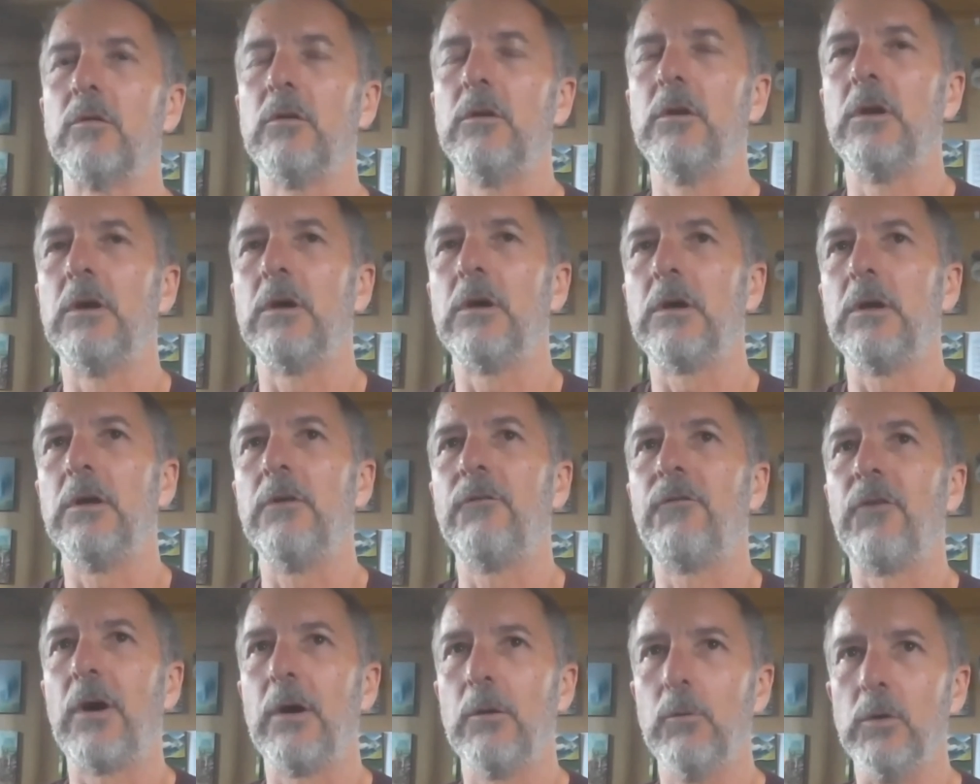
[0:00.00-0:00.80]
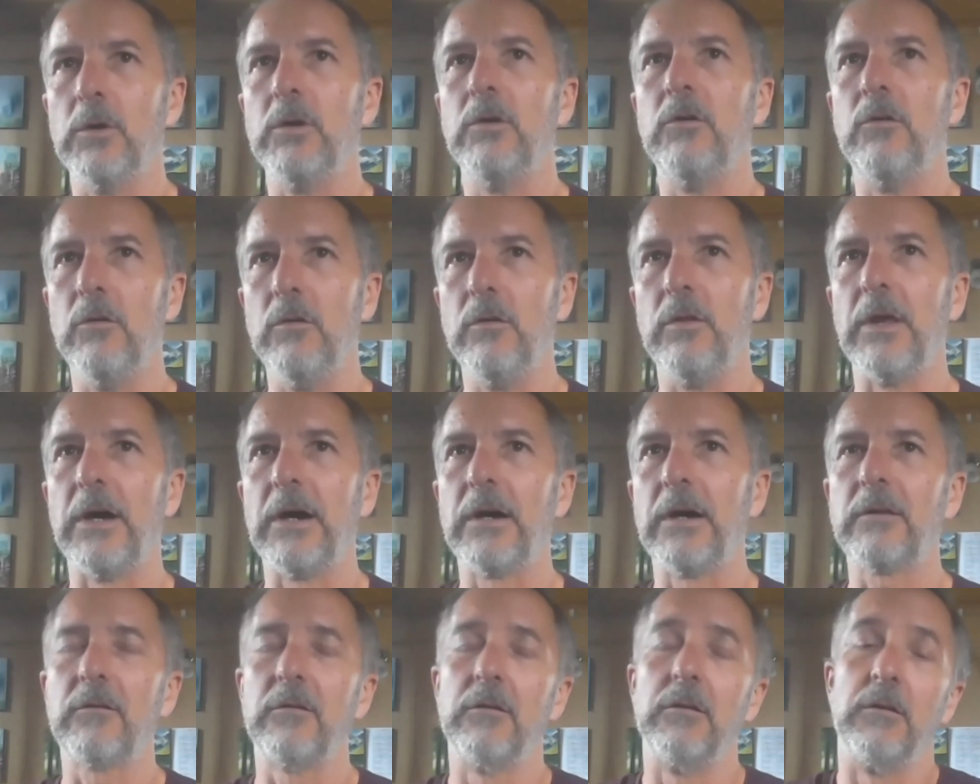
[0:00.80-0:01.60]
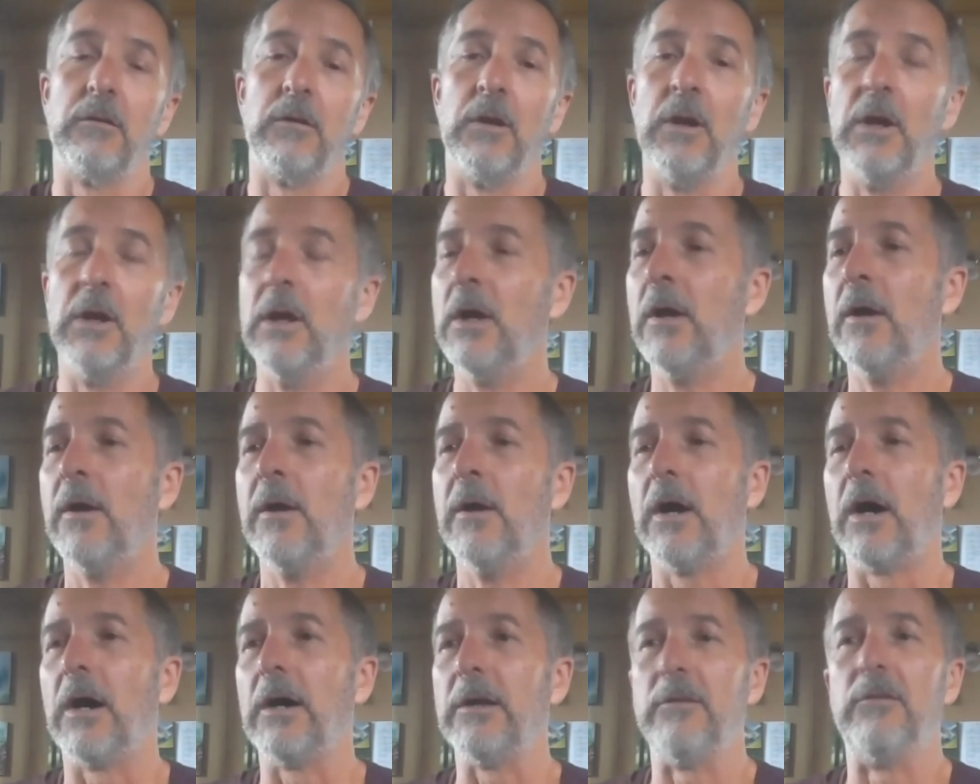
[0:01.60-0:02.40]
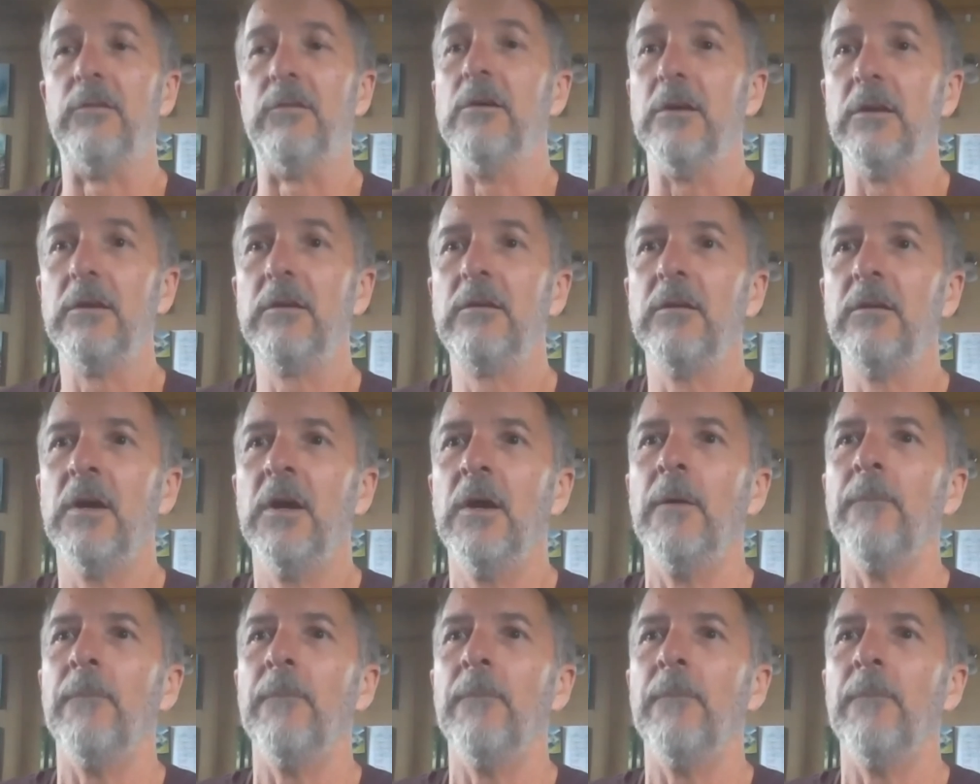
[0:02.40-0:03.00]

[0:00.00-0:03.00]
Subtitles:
if I would do that, and I did.